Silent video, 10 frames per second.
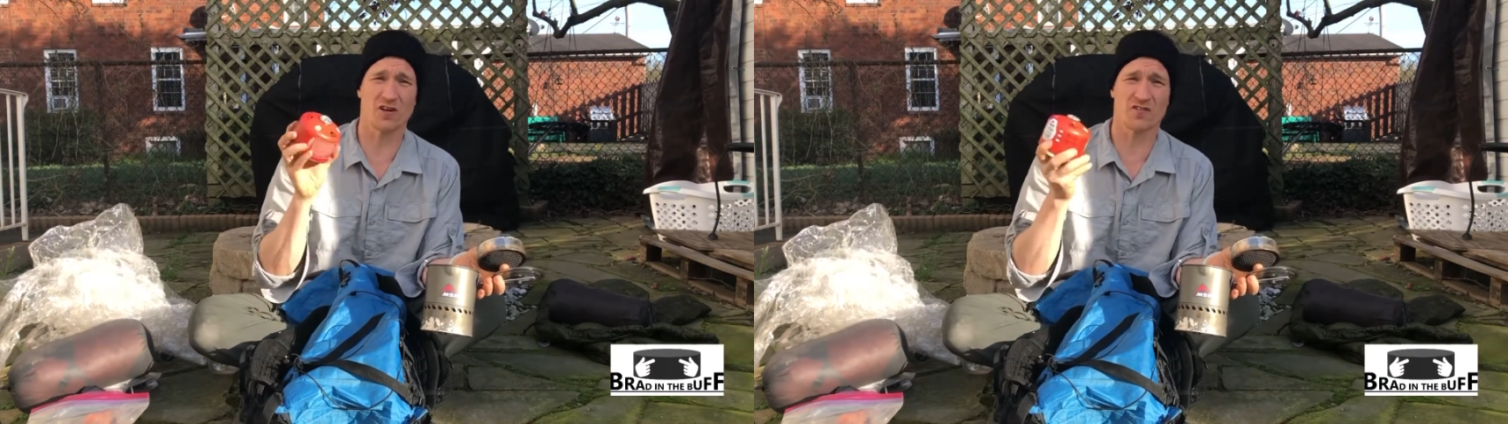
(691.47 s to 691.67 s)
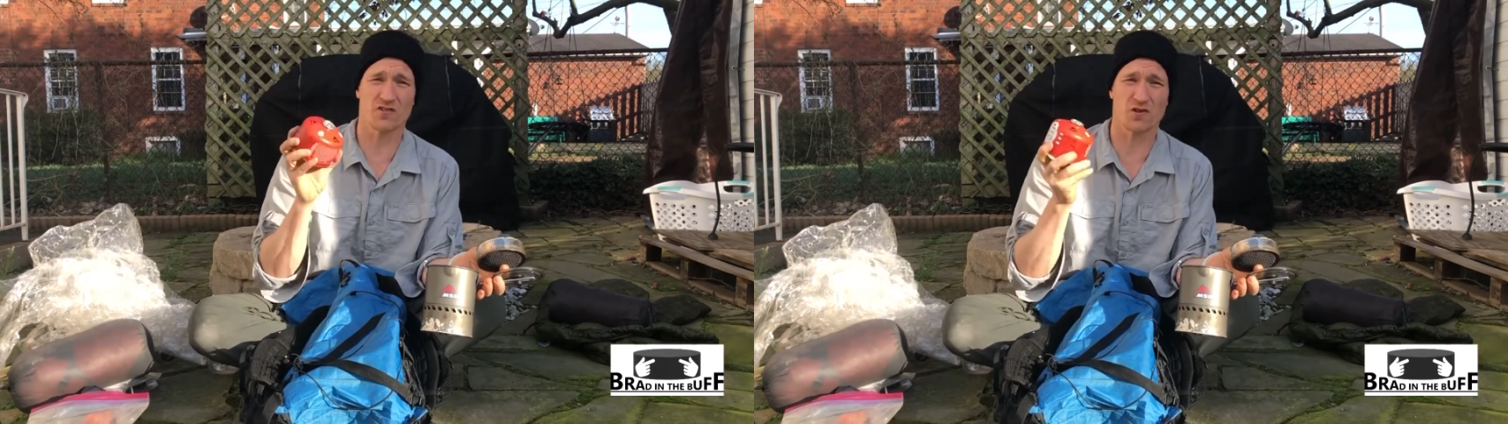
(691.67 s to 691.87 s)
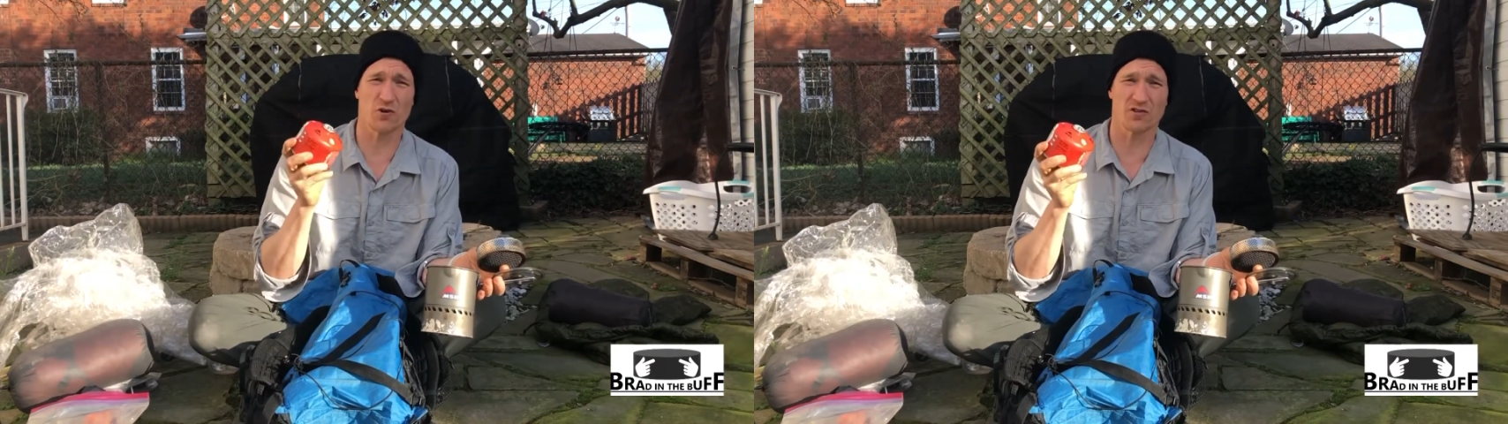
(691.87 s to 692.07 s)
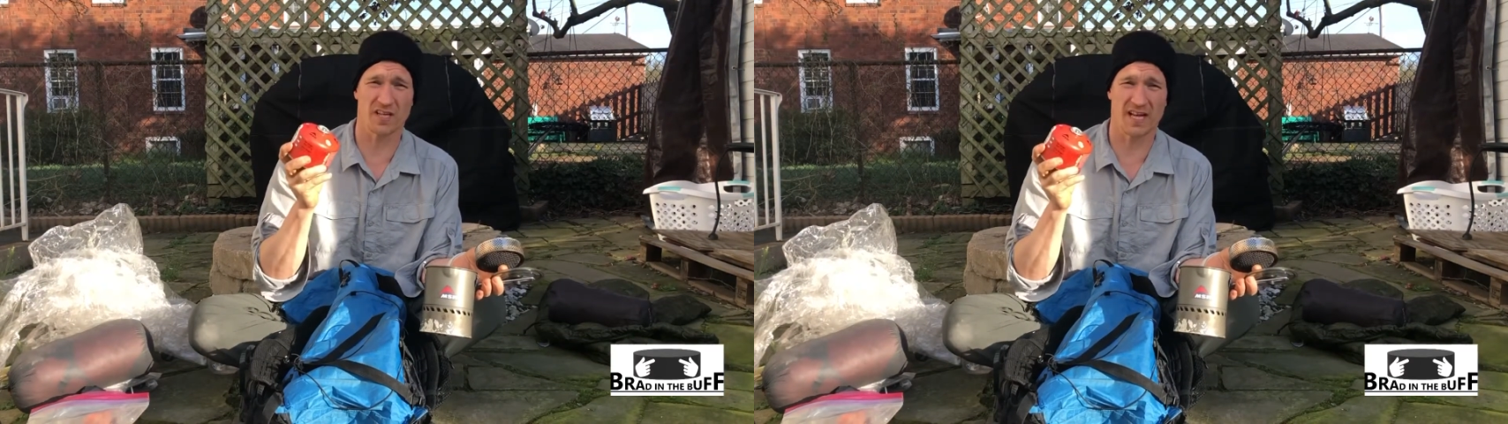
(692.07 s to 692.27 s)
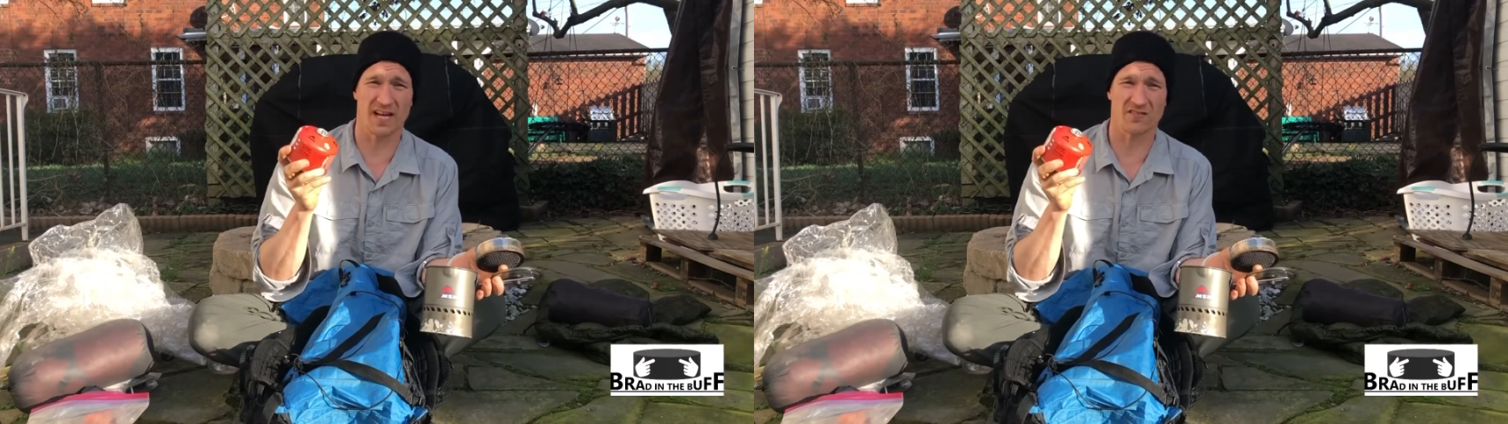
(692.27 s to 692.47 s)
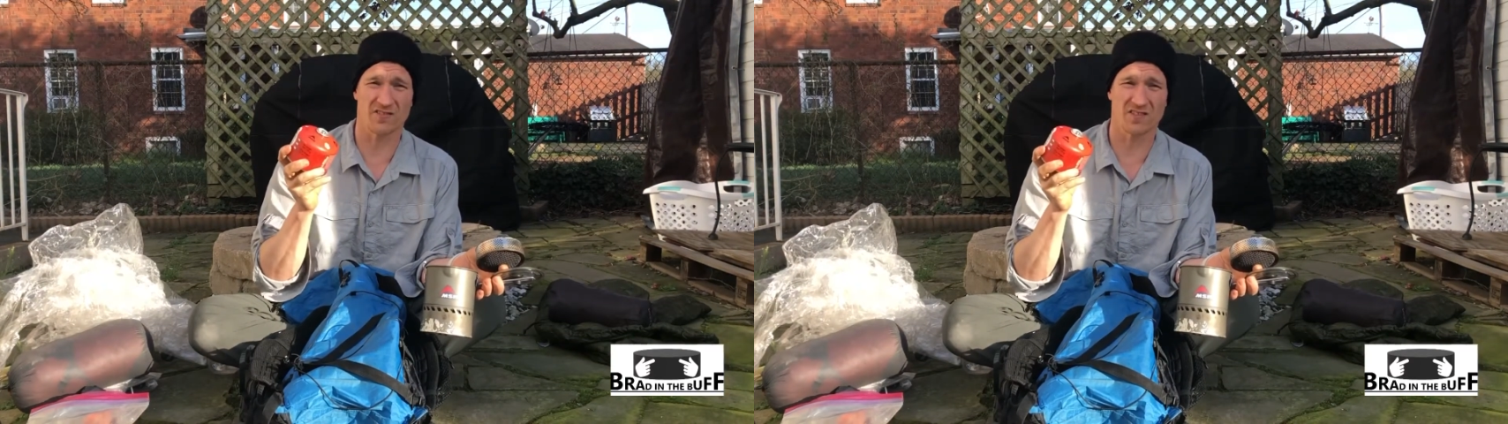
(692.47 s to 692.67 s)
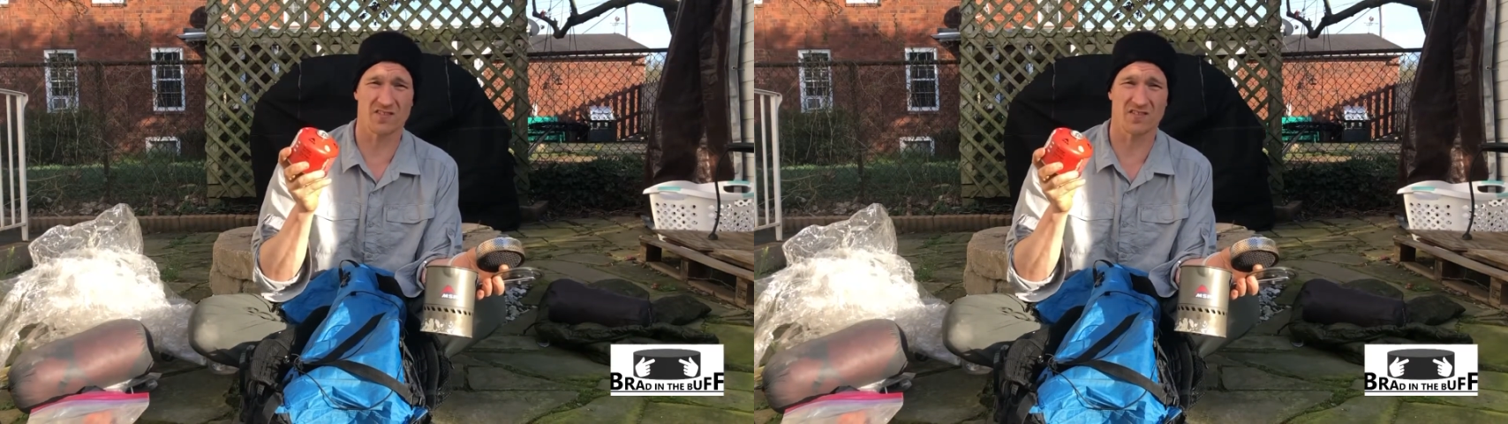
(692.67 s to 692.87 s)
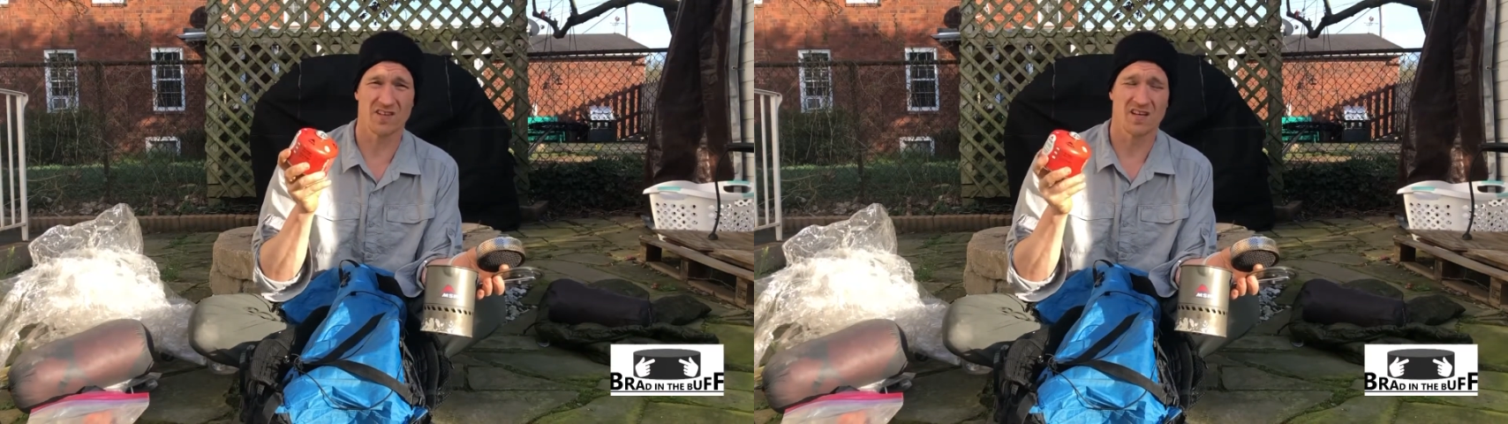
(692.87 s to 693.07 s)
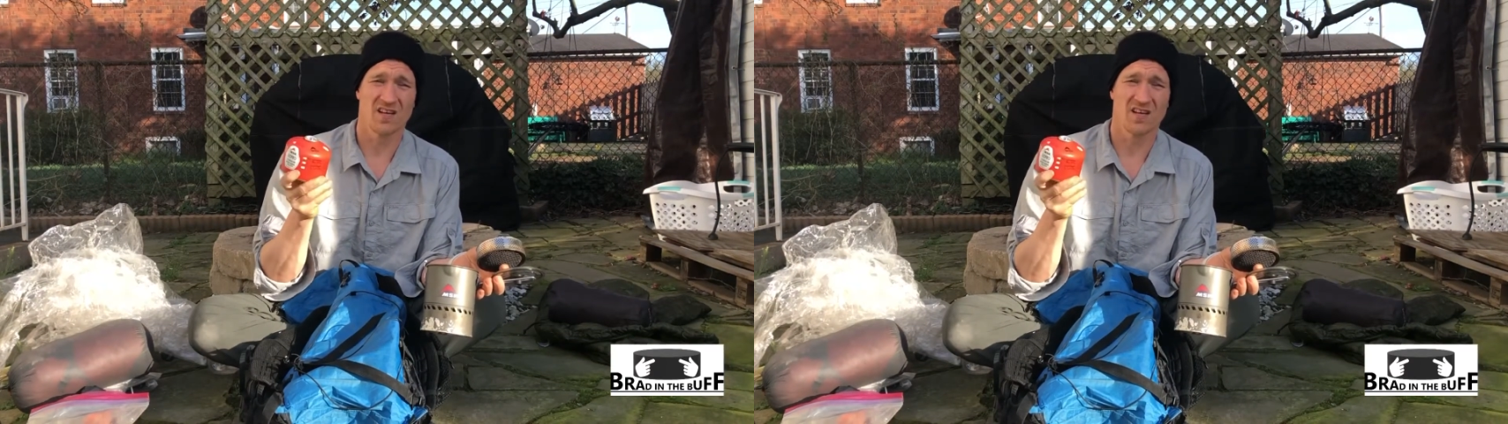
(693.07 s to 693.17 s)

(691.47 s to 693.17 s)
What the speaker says: is 13 ounces.